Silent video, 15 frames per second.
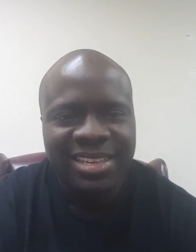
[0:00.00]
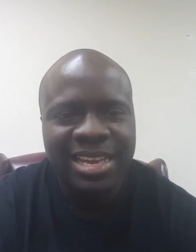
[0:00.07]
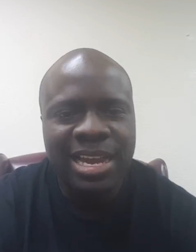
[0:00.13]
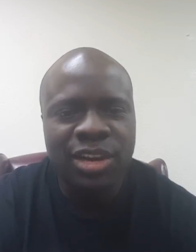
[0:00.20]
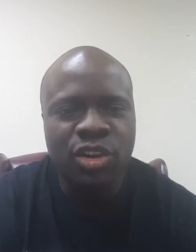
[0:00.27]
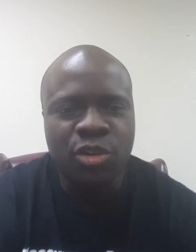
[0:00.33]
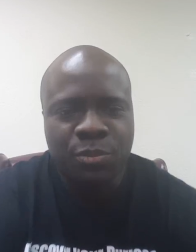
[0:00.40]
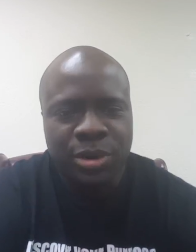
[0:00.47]

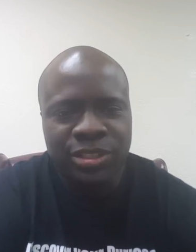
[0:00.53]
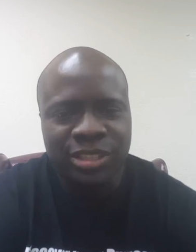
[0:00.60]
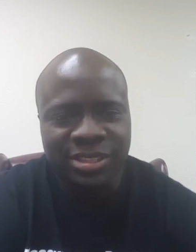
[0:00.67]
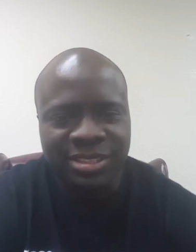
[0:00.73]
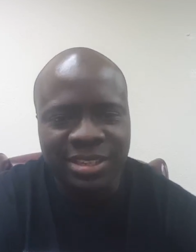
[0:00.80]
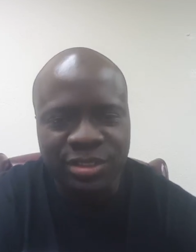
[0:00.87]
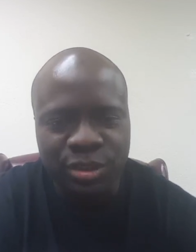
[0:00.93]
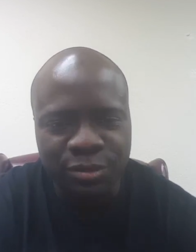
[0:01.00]
Hello, precious
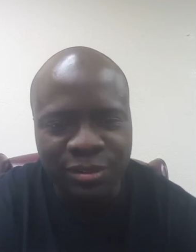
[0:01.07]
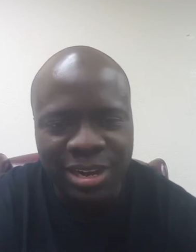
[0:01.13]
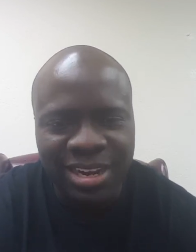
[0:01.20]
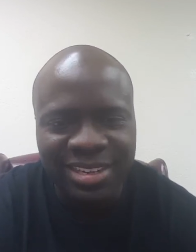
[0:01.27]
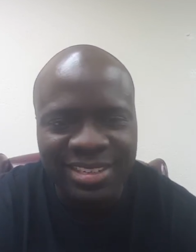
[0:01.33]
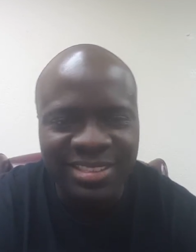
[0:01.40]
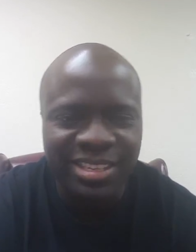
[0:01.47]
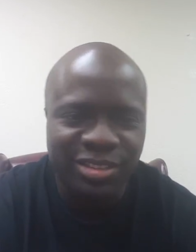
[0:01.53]
saints of
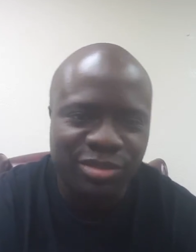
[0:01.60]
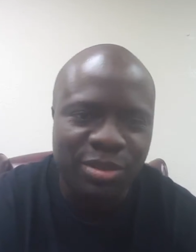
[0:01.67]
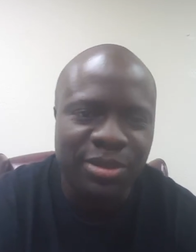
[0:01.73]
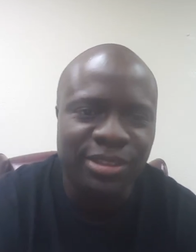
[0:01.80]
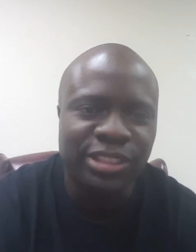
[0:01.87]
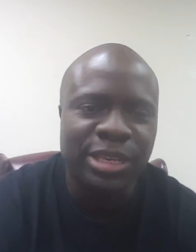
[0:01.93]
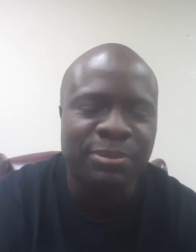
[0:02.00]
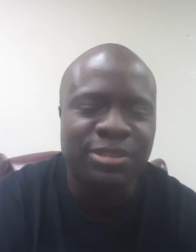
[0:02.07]
God. This is
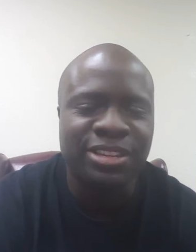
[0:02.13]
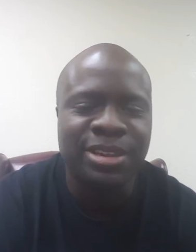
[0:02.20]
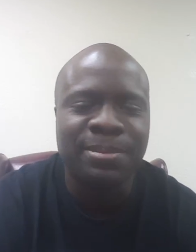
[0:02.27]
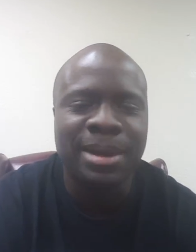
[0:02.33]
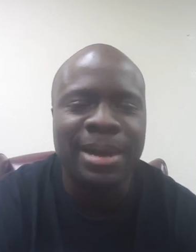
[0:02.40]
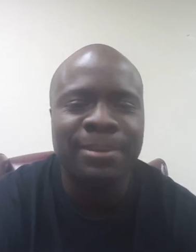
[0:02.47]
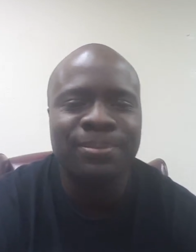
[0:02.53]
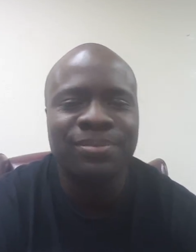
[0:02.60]
Reverend James
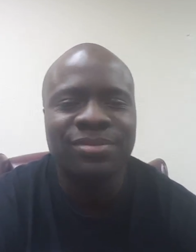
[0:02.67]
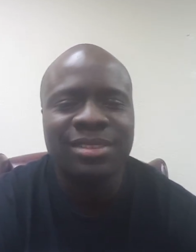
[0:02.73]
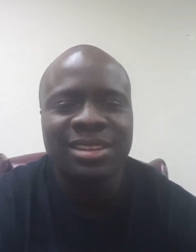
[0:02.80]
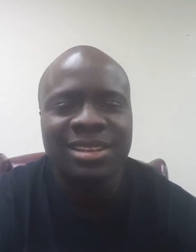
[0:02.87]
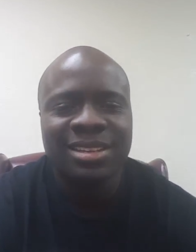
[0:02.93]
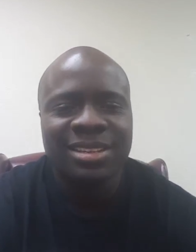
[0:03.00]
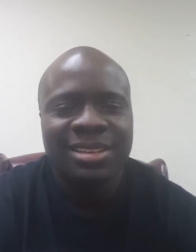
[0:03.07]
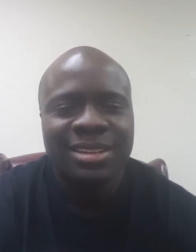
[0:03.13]
Nyemah.
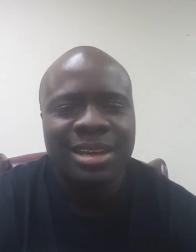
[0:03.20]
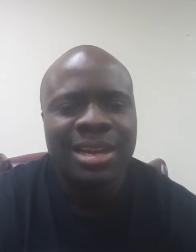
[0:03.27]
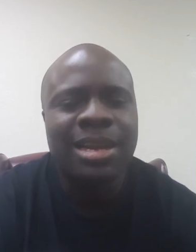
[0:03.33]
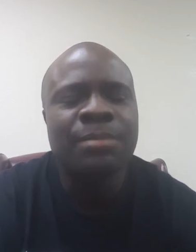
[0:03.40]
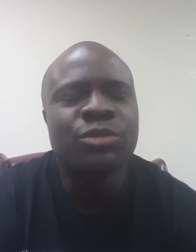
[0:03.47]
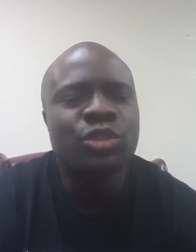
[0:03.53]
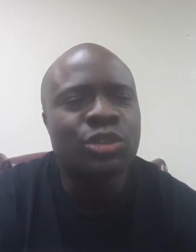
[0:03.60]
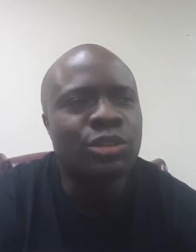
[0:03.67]
I
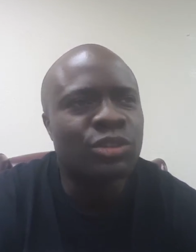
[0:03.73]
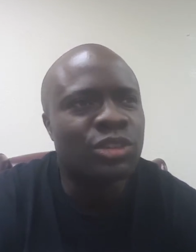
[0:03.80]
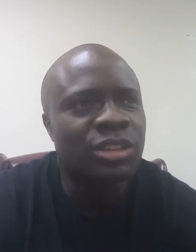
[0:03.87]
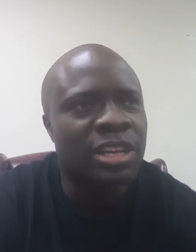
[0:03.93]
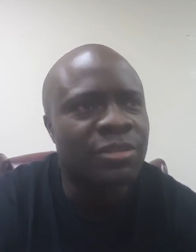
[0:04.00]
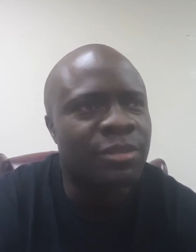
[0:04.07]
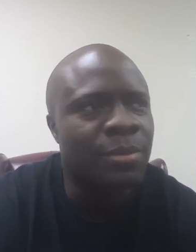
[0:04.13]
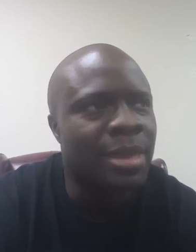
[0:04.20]
come to you
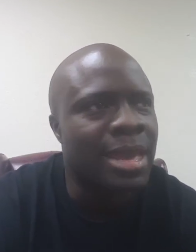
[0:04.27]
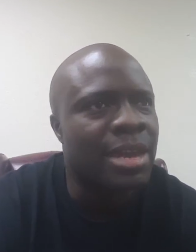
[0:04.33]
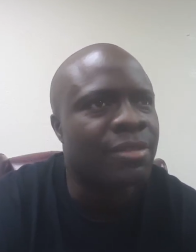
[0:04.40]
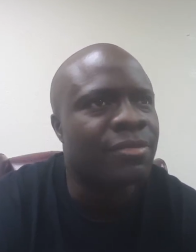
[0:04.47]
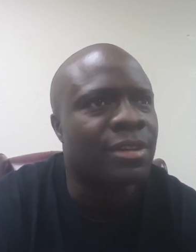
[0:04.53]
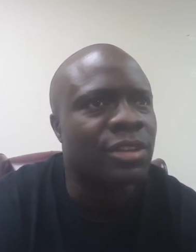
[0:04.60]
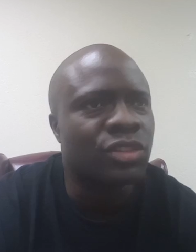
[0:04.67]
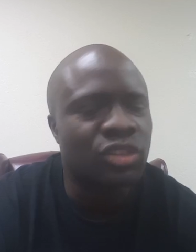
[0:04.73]
today from the
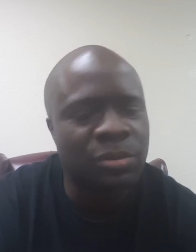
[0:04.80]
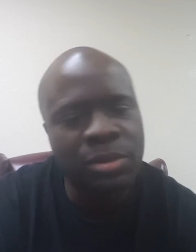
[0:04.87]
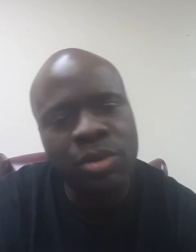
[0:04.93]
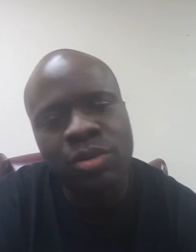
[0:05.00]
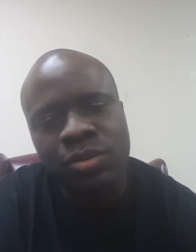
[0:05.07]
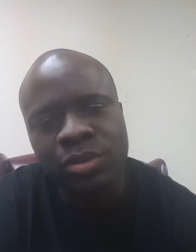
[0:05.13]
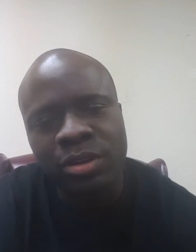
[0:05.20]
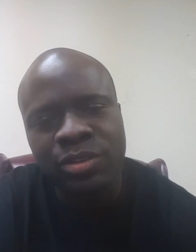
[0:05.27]
edifice to be
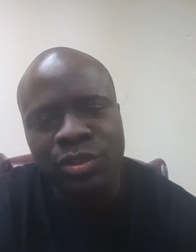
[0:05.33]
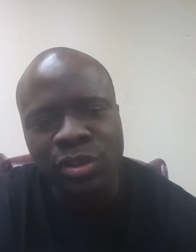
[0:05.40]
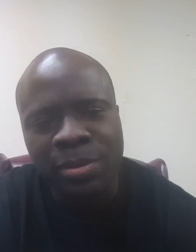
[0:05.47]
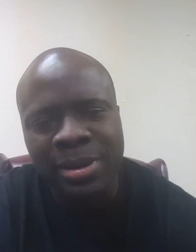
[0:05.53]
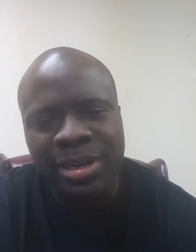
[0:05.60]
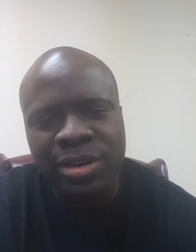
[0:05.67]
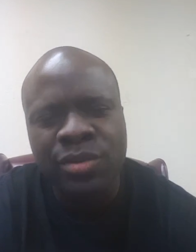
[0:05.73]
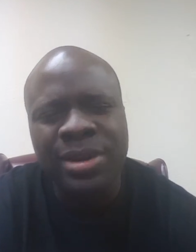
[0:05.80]
able to talk to you
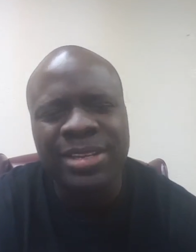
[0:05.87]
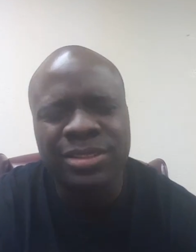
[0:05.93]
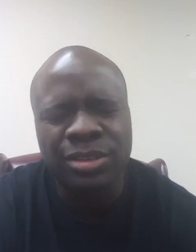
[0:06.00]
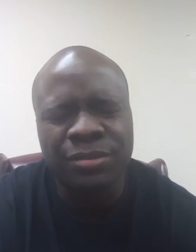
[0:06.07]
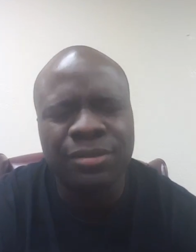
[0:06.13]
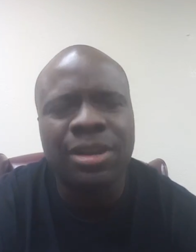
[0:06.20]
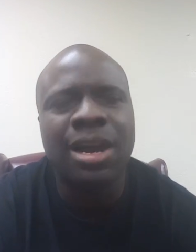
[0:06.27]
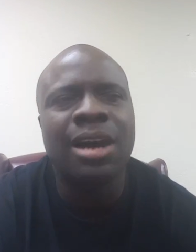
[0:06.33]
about the grace
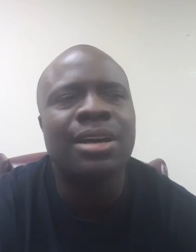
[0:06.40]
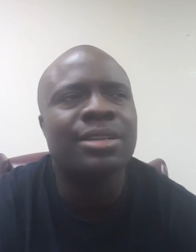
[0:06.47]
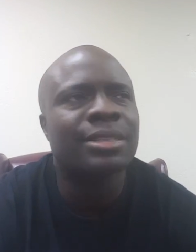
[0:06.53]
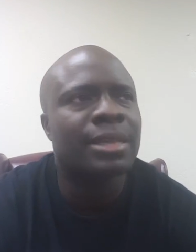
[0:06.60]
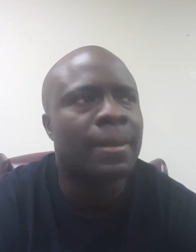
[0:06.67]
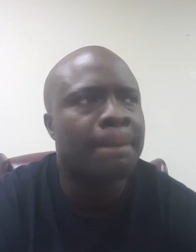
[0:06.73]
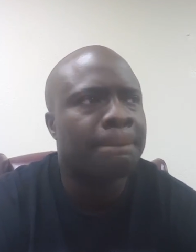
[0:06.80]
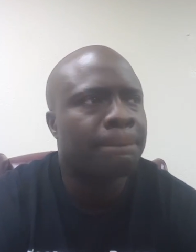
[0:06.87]
of God.